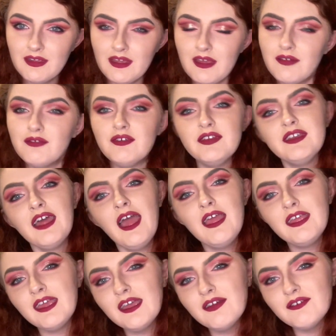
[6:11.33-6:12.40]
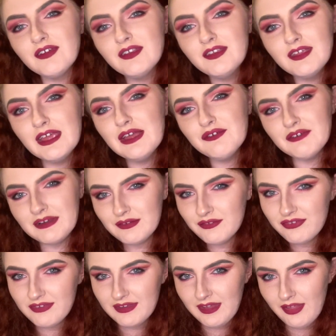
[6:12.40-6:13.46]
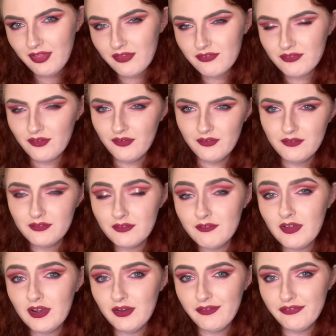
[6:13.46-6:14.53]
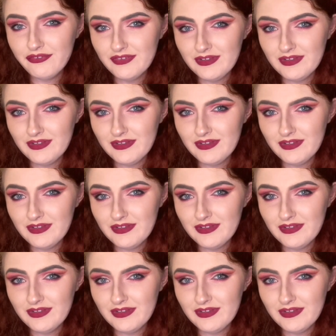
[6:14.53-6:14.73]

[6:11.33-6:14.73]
every day, year in, year out, singing the songs of her lost